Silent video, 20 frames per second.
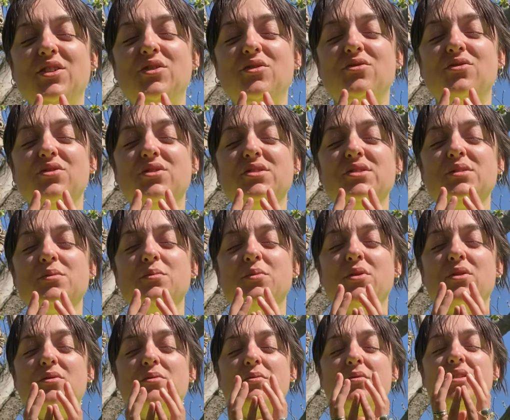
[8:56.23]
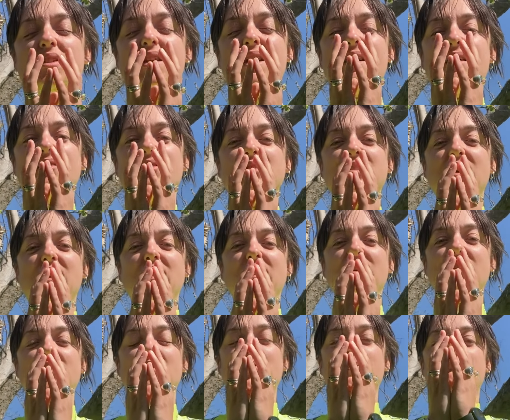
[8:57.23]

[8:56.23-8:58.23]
you through some movement now, taking your